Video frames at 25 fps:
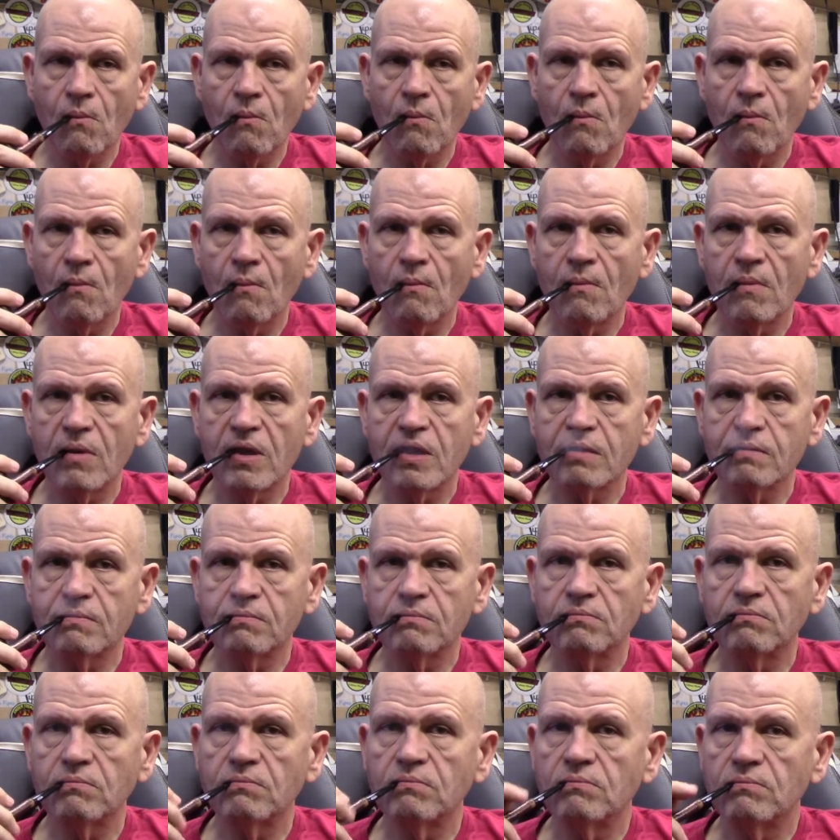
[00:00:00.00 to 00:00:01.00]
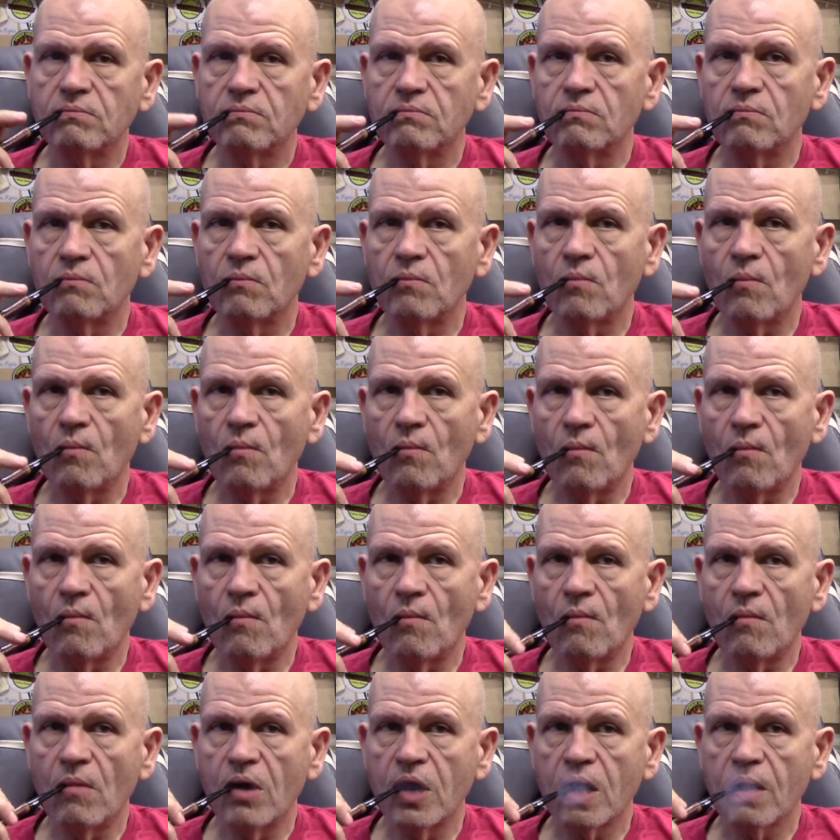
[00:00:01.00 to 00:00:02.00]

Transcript: Nobody speaks.